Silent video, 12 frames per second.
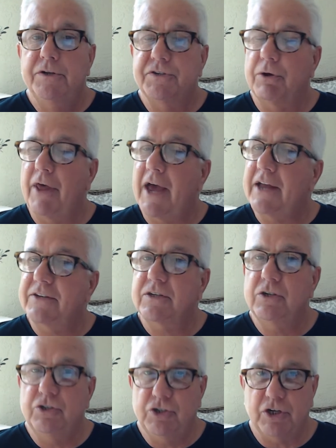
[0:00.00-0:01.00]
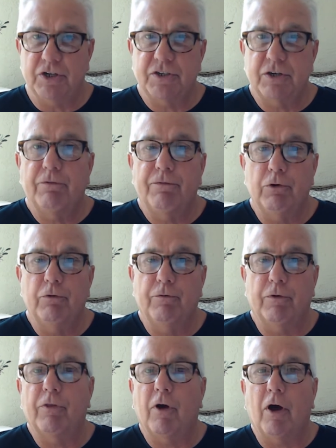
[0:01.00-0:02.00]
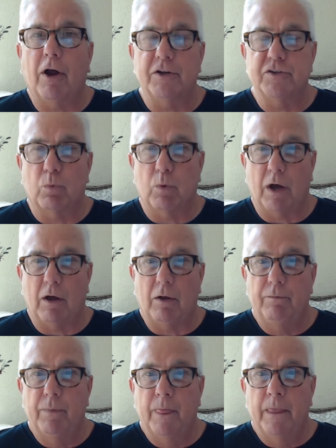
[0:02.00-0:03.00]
So that's just food for thought as well.